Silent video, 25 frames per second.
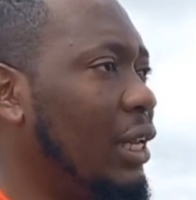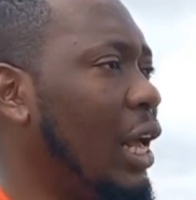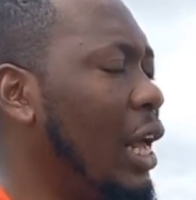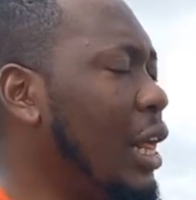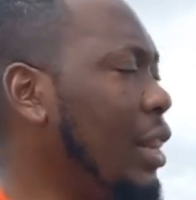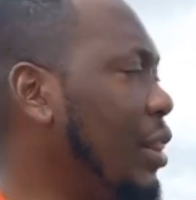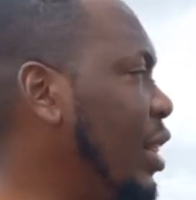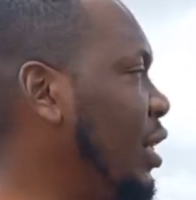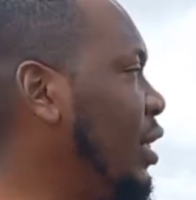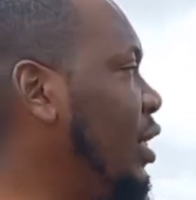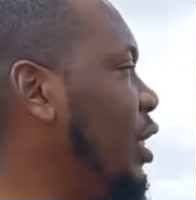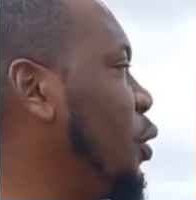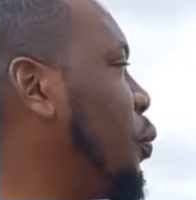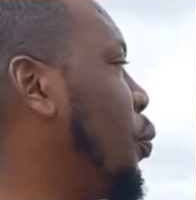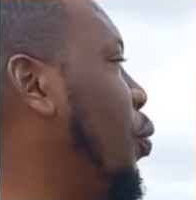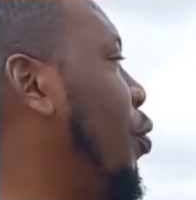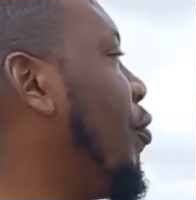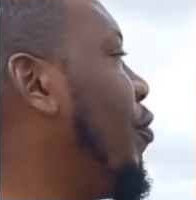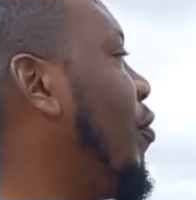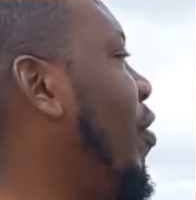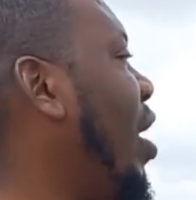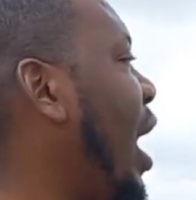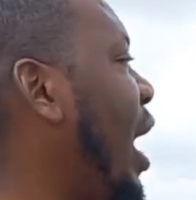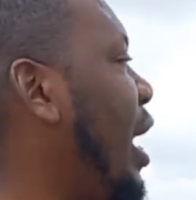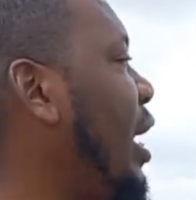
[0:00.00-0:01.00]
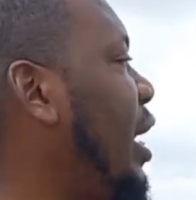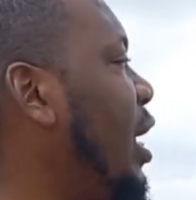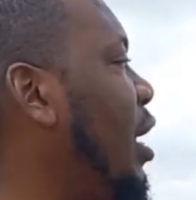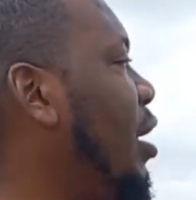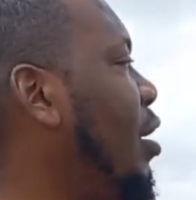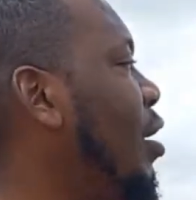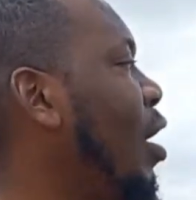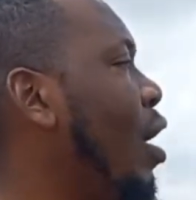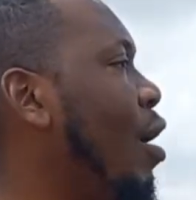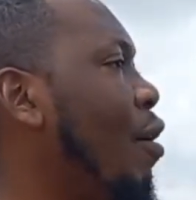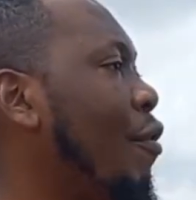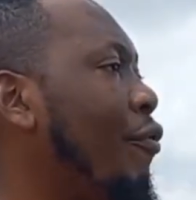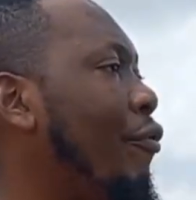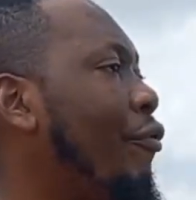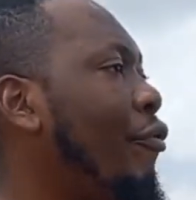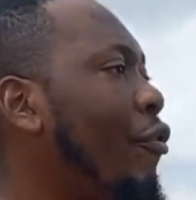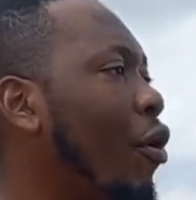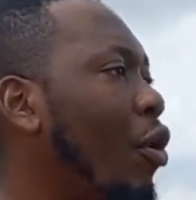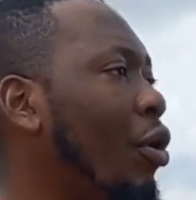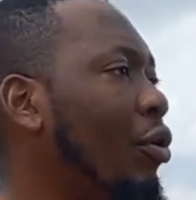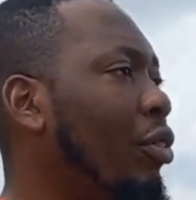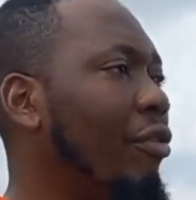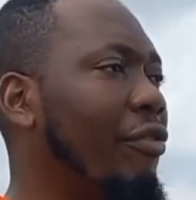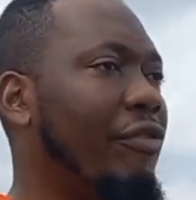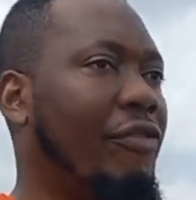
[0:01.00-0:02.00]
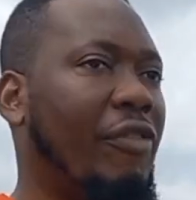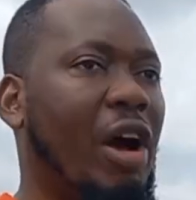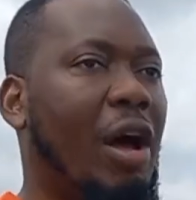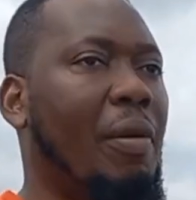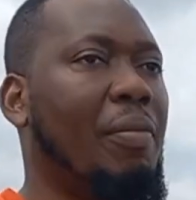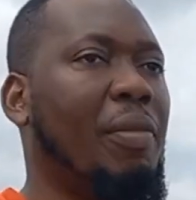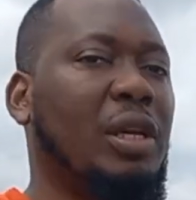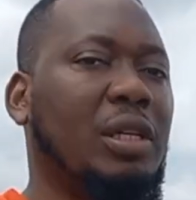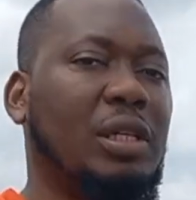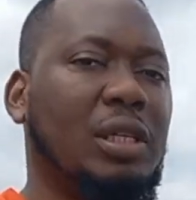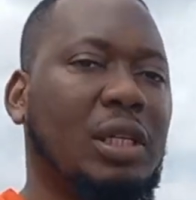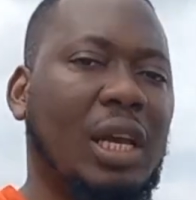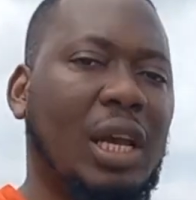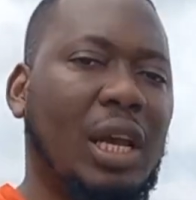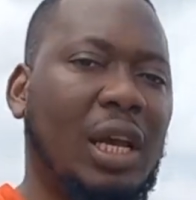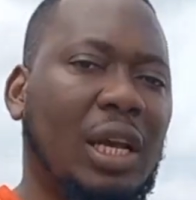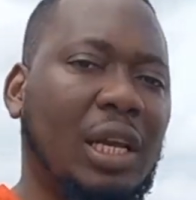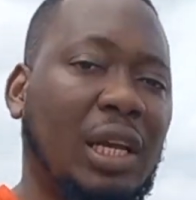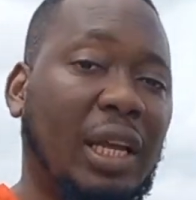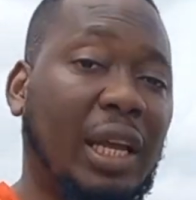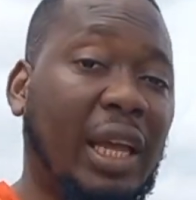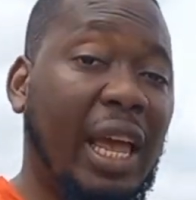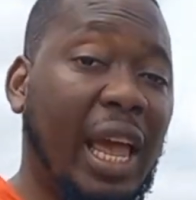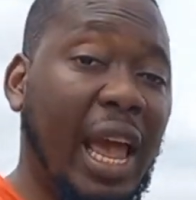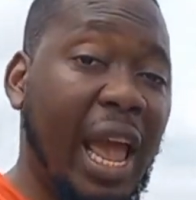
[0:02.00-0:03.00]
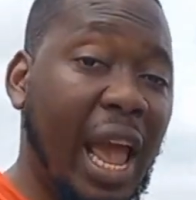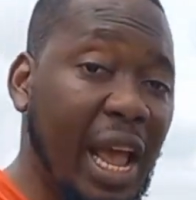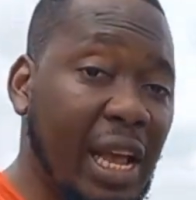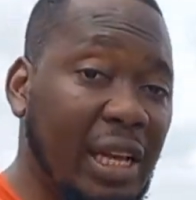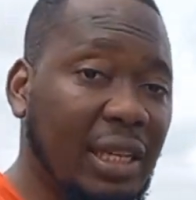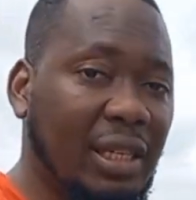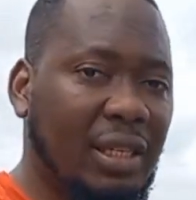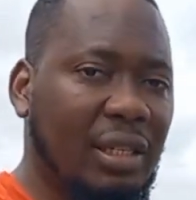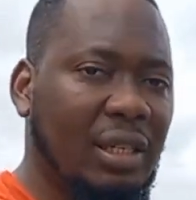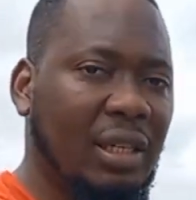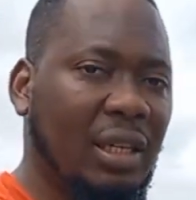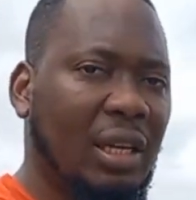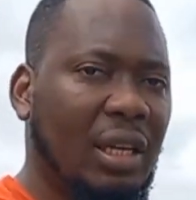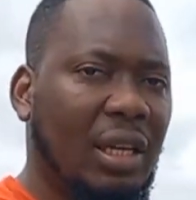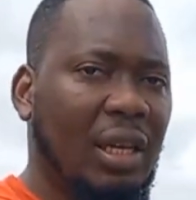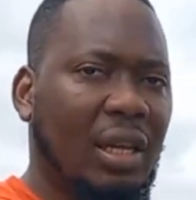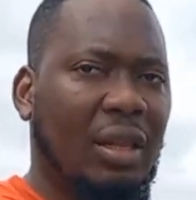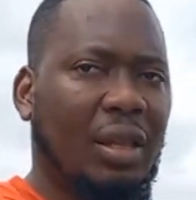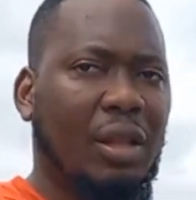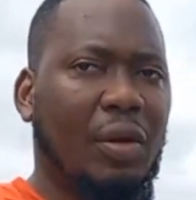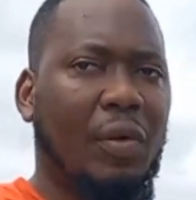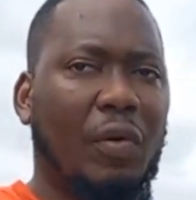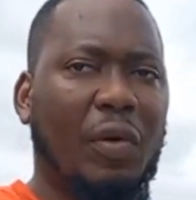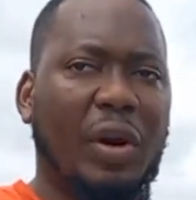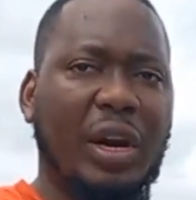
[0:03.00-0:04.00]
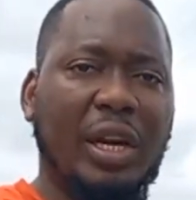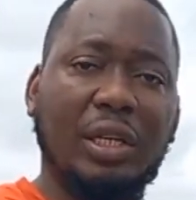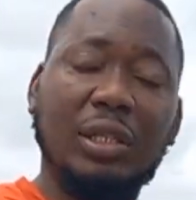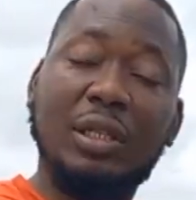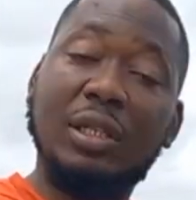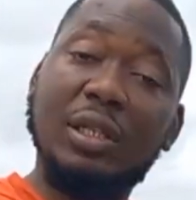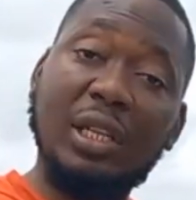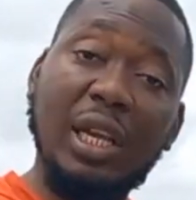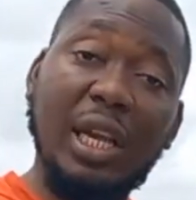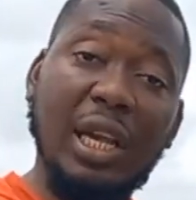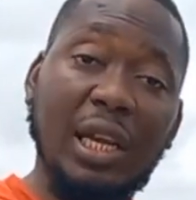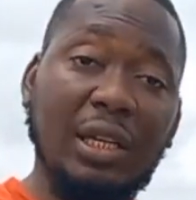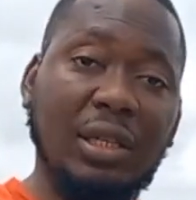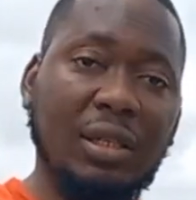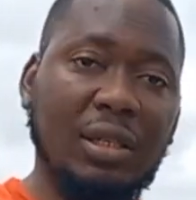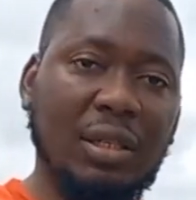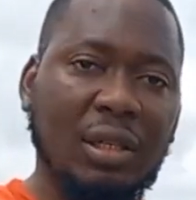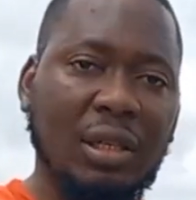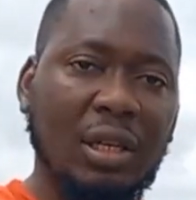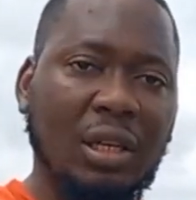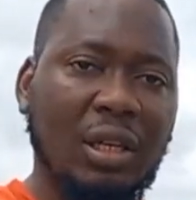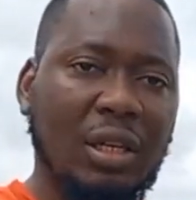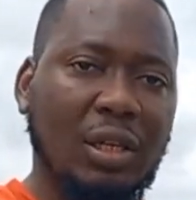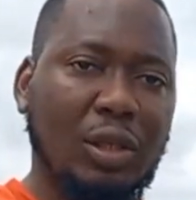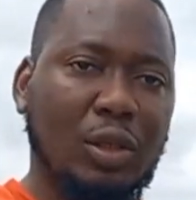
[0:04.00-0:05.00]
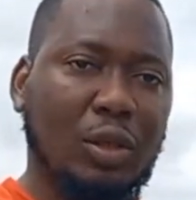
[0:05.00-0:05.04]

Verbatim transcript: and this is provided for the farmers here in case the rain ceases.